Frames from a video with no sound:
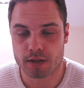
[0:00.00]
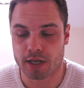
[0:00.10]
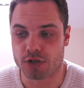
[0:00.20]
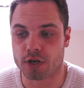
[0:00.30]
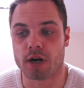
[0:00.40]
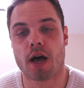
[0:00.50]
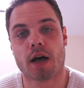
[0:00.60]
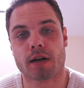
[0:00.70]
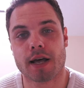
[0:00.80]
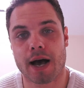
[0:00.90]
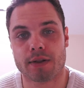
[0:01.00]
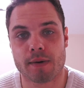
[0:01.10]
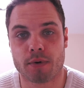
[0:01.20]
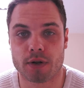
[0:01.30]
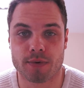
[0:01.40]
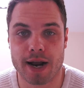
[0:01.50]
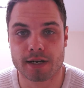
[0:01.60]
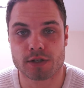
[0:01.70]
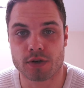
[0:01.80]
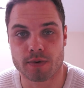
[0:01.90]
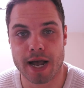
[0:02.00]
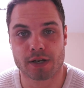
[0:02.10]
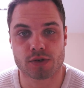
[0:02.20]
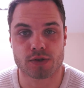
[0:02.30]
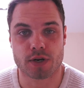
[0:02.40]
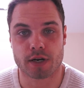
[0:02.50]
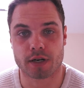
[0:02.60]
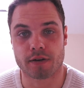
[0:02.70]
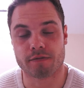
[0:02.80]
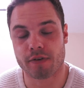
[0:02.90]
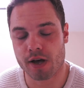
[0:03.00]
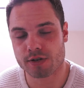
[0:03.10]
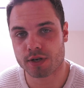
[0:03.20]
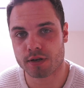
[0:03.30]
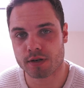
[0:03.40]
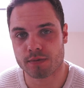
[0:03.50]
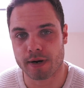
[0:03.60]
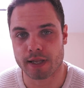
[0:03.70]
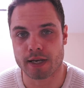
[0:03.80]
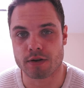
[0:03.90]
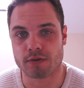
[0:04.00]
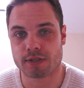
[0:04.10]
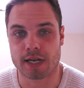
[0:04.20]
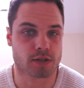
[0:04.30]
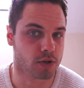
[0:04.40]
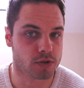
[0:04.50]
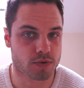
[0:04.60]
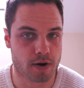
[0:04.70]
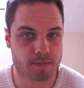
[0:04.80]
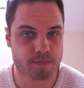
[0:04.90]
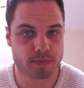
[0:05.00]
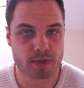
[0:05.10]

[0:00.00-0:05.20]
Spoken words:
They should learn how their body reacts to estrogen conversion when they use testosterone.